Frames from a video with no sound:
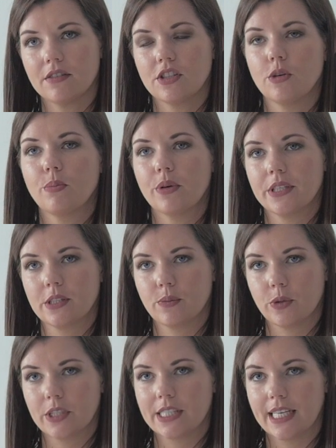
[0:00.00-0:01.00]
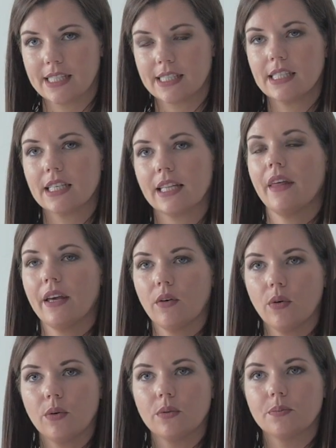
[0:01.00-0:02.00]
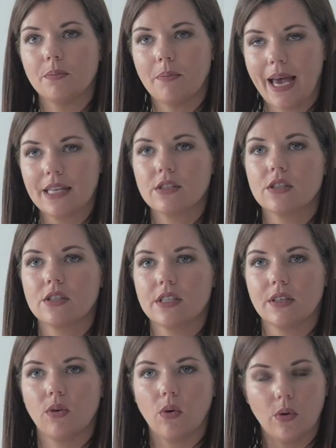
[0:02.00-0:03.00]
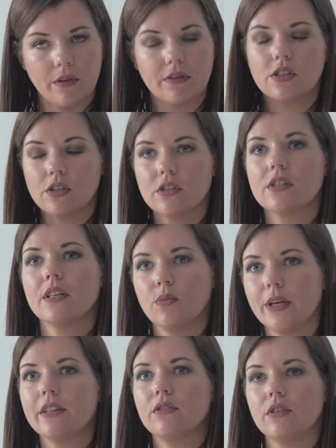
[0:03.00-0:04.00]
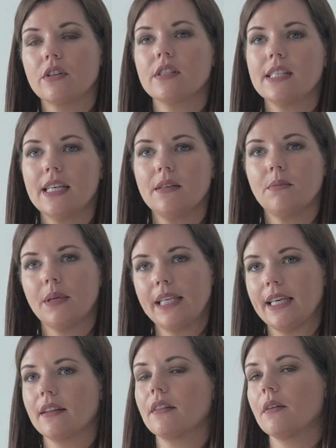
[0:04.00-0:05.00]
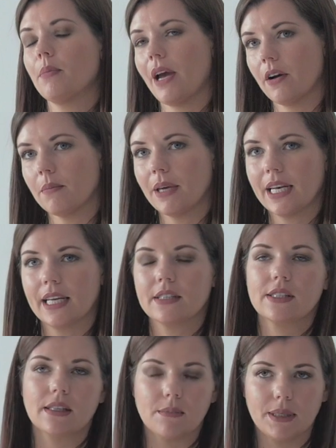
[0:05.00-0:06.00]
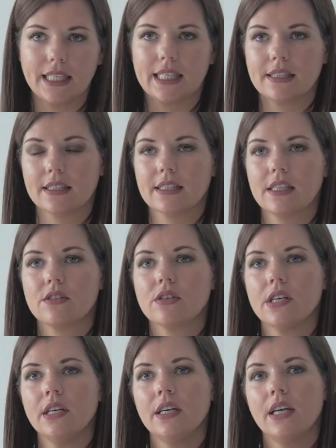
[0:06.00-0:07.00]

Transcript: shoe prints were tested and they all matched all of the shoes that went through the scene, being the paramedics and the police, etc.